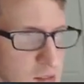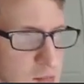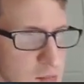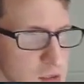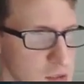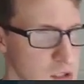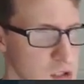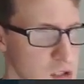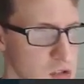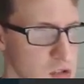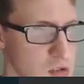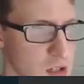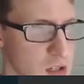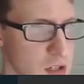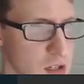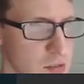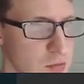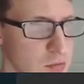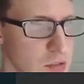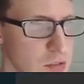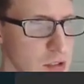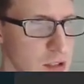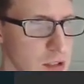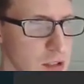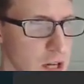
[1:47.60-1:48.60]
just trying to
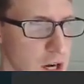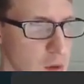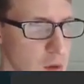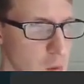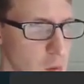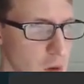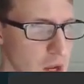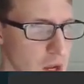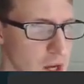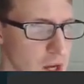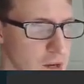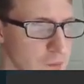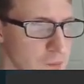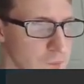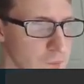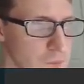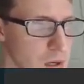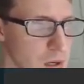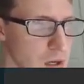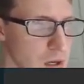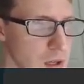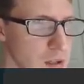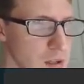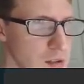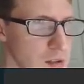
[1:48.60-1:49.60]
figure out where I can
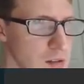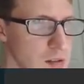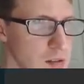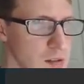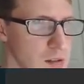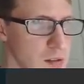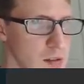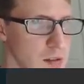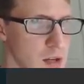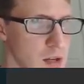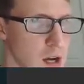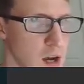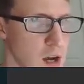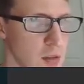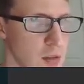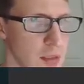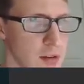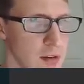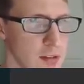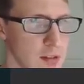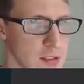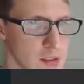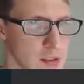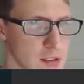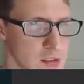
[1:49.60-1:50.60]
find. There it
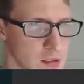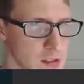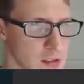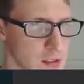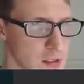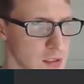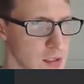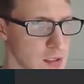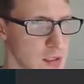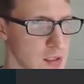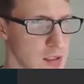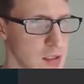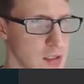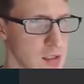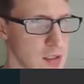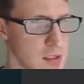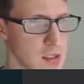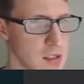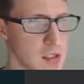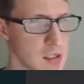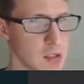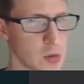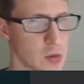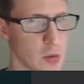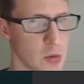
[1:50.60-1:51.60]
is.
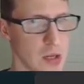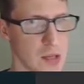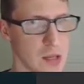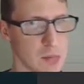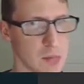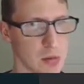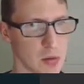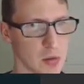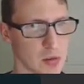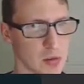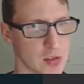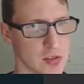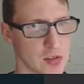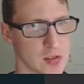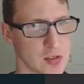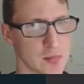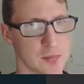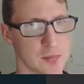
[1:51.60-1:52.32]
Kindle ebooks.